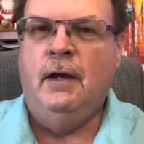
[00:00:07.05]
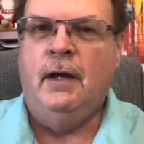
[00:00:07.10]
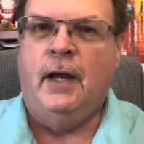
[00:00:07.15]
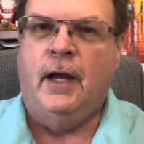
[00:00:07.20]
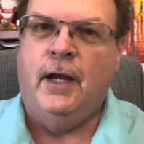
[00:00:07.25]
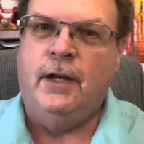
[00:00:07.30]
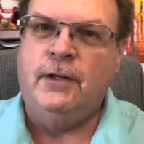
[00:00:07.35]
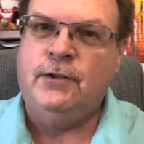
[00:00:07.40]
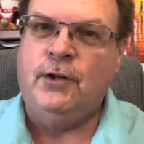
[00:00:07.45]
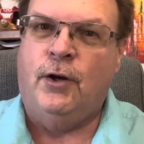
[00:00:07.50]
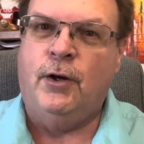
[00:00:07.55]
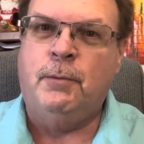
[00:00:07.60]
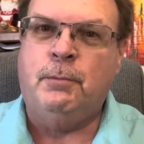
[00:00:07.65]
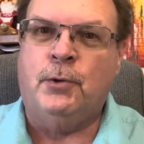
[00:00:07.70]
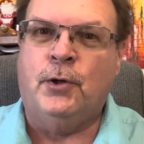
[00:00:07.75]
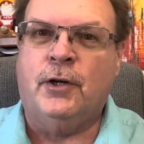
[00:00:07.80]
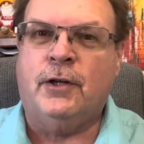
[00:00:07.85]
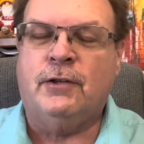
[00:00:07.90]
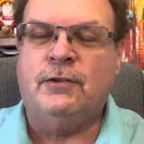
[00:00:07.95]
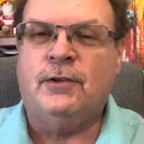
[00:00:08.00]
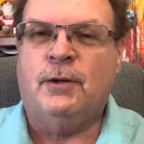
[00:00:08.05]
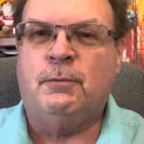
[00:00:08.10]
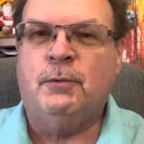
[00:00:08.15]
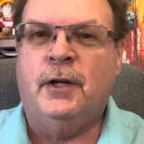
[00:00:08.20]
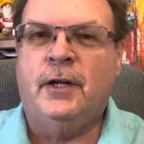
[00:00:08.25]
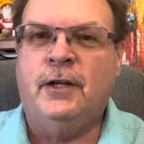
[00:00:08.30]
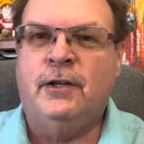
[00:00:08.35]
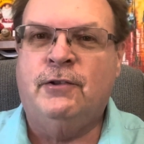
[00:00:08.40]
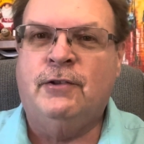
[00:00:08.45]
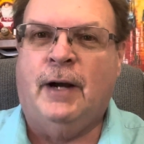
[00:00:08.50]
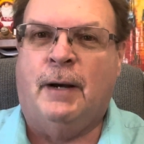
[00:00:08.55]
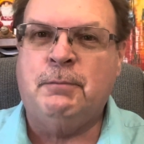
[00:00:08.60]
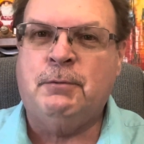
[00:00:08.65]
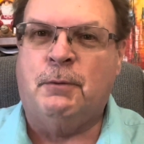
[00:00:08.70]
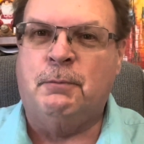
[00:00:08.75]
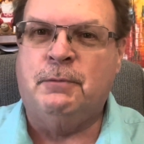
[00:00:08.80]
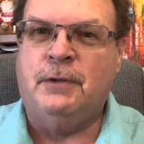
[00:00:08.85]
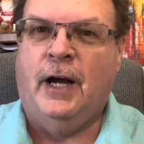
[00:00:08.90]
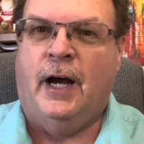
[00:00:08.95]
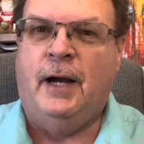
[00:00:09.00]
Hey, Tony Perkins, I'm ready to drop
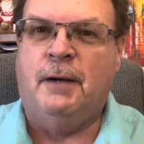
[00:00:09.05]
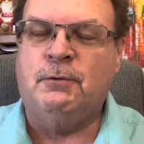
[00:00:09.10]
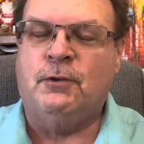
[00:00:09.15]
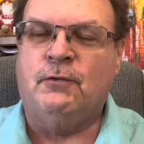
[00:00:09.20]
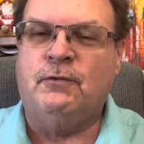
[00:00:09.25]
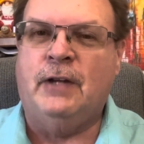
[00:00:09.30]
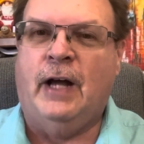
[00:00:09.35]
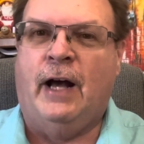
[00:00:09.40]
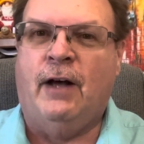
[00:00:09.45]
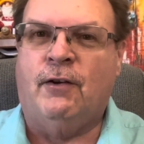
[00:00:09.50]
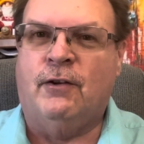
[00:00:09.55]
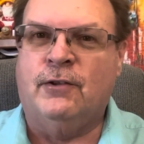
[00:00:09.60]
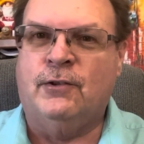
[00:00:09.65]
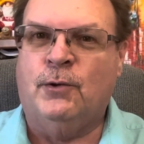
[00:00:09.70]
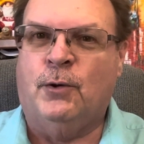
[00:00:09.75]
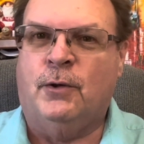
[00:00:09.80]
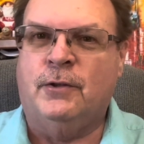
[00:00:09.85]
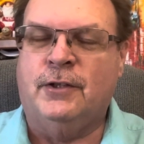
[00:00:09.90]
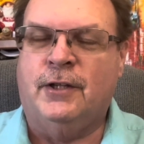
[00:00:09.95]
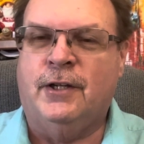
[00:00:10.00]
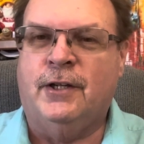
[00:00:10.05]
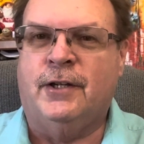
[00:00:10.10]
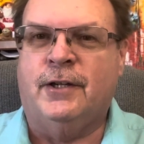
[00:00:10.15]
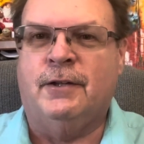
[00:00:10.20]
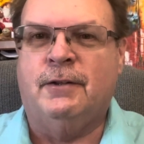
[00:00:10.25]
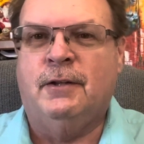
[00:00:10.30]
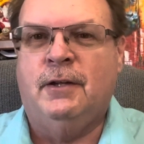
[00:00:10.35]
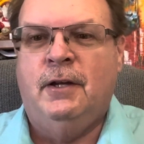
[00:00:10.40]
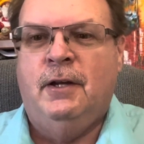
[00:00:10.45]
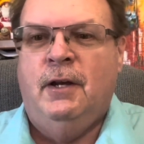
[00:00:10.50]
some dimes of knowledge on you here.